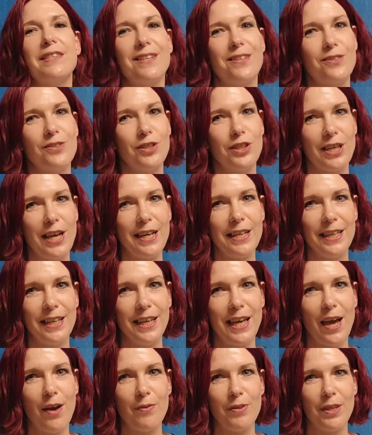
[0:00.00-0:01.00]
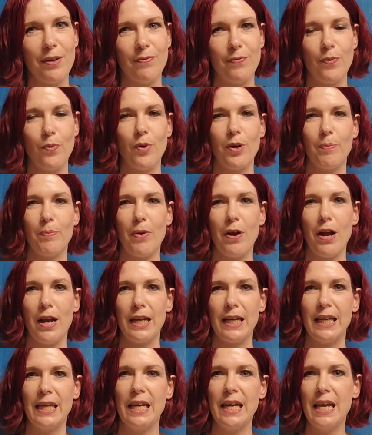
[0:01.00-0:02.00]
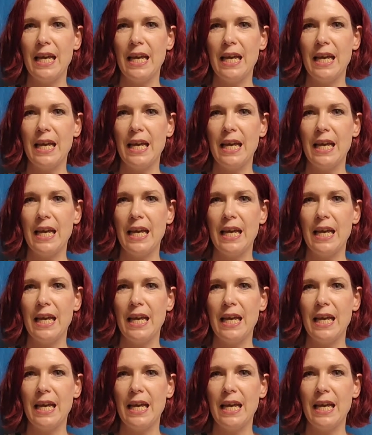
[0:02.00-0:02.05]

that are checking out the Forward Party.